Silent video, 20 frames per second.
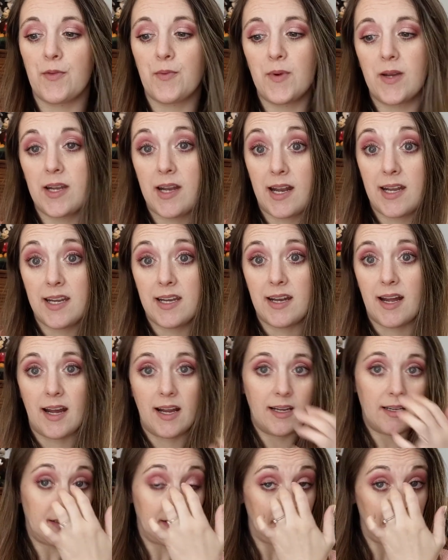
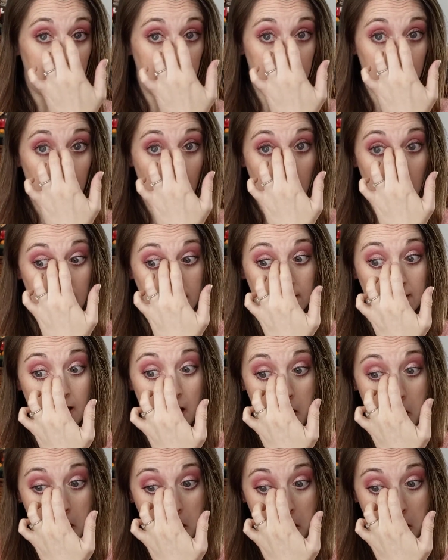$3.99 each box
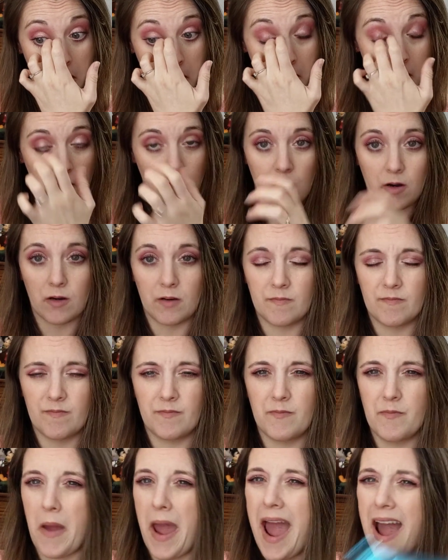or
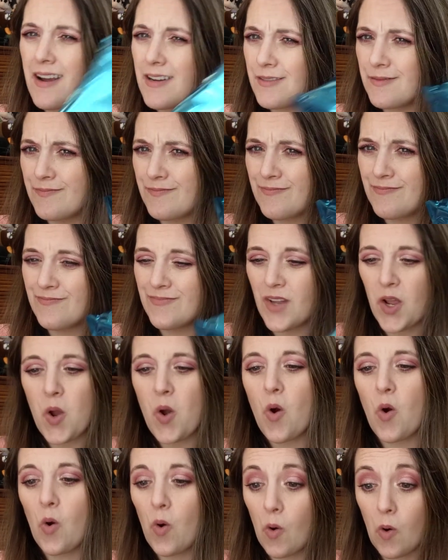bag.
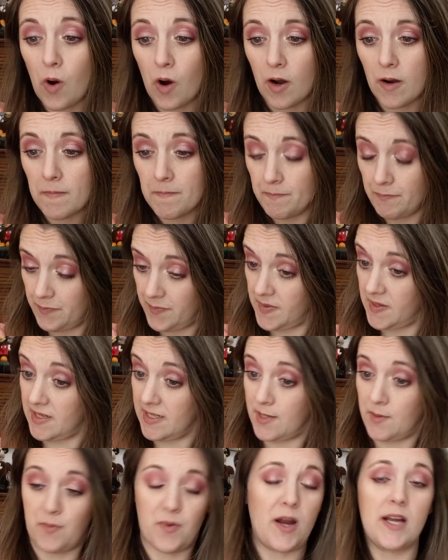Or
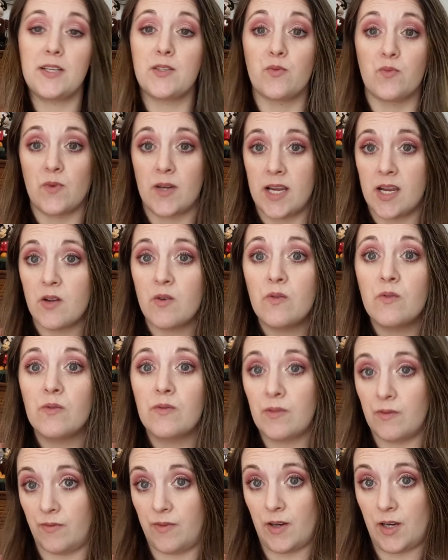a surprise ring
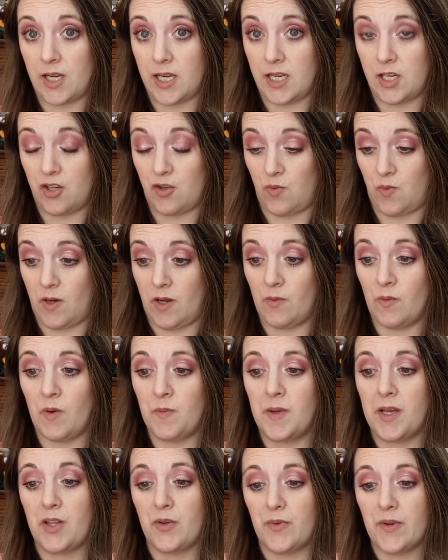for each one
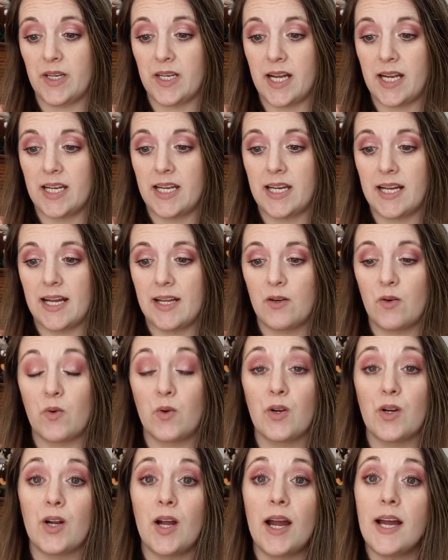would be $3.99,
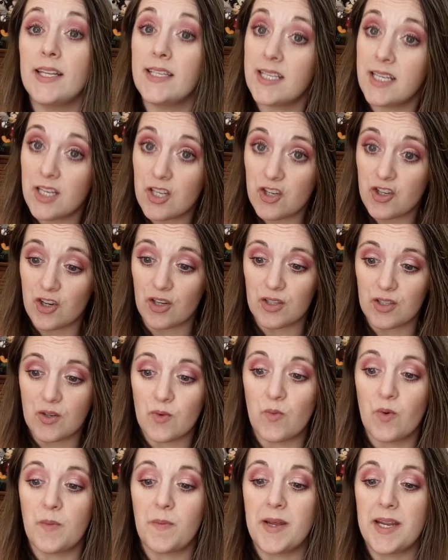or a
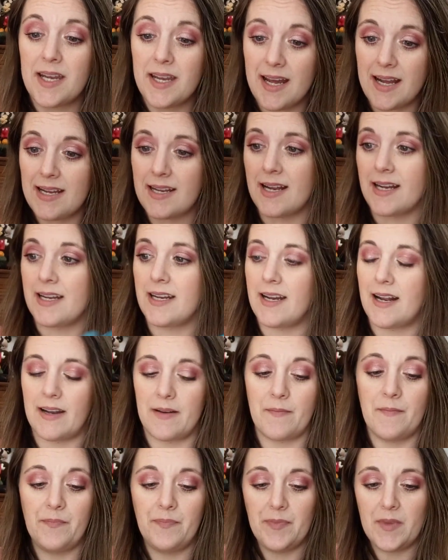t-shirt would be
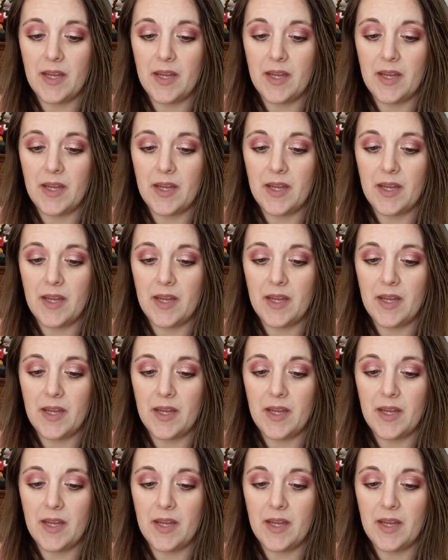$9.99.